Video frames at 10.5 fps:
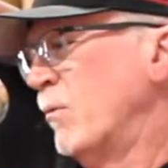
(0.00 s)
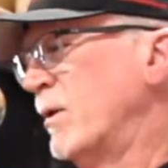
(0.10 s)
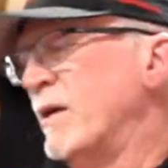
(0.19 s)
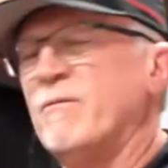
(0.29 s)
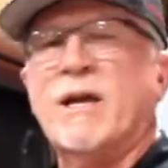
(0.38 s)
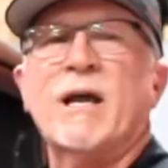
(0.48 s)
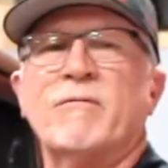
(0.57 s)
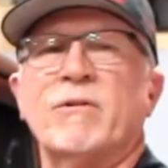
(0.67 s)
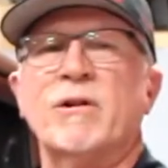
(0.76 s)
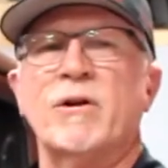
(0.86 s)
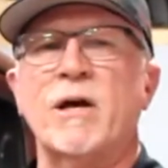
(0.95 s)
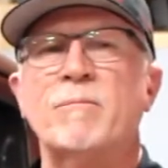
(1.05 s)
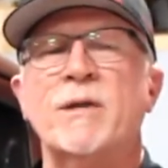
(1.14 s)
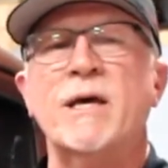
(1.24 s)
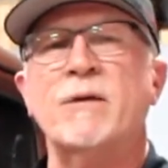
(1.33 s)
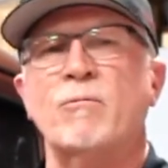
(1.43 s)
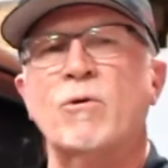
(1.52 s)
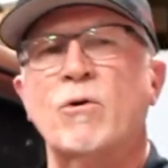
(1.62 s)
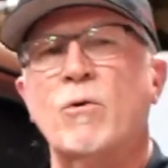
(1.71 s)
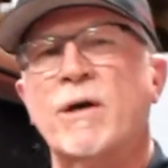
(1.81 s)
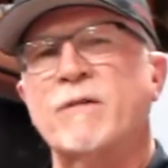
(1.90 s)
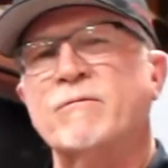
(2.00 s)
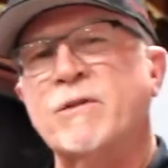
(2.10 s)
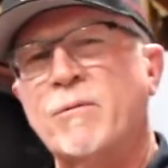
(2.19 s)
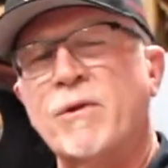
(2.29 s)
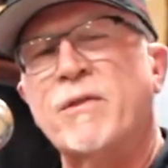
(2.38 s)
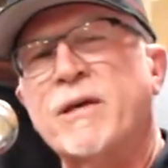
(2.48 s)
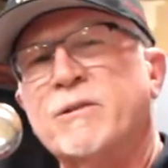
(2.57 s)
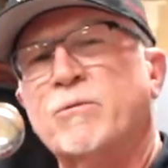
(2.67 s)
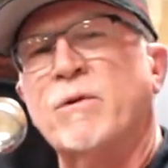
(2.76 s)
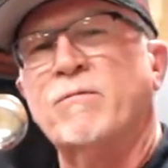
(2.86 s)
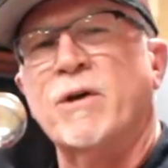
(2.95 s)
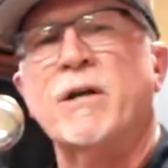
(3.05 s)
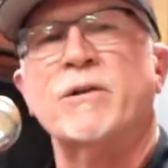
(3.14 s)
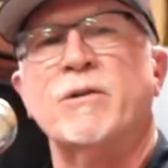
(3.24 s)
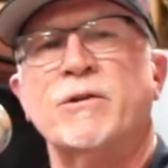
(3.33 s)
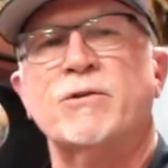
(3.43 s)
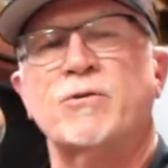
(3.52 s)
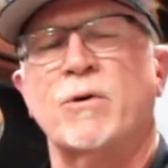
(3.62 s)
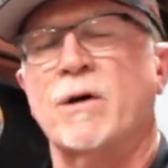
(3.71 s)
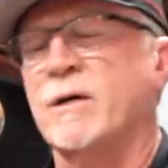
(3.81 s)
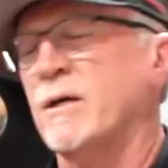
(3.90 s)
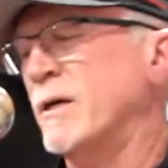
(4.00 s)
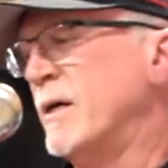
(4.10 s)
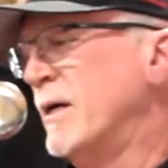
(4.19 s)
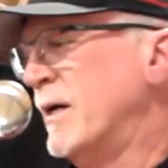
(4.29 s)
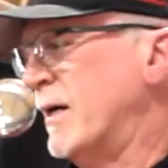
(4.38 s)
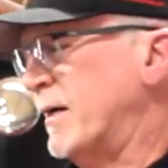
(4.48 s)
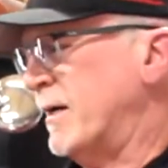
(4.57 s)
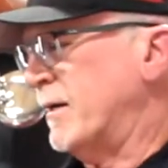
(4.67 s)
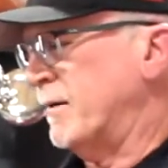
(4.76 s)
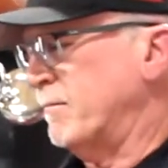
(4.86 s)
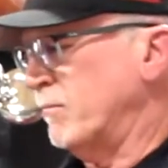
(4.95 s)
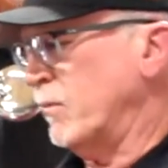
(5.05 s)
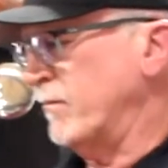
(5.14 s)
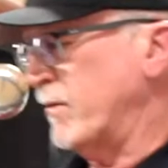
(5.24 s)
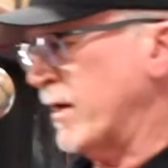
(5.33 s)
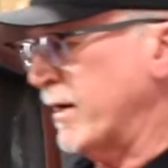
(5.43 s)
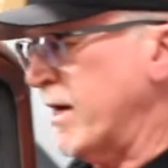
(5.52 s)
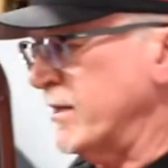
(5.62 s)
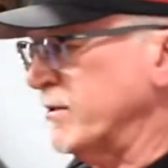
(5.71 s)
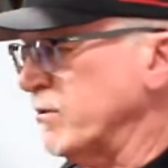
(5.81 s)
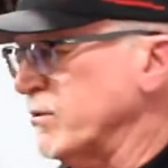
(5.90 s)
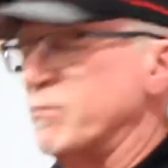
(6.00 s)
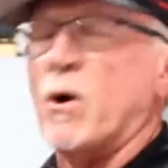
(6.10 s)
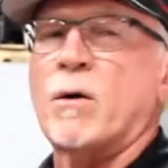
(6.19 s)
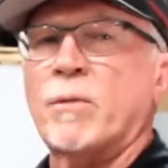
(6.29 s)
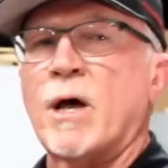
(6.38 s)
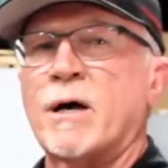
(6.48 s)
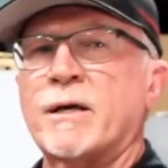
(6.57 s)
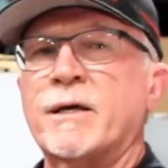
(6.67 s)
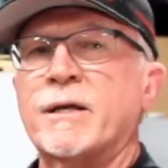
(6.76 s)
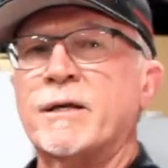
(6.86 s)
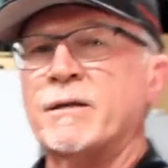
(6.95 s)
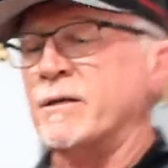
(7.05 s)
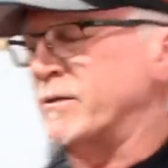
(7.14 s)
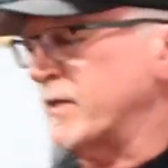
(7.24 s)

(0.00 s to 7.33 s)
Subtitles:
want to give you kind of a little update real quick of some of the things we've done to this truck. We've got a nice little small block in it. It's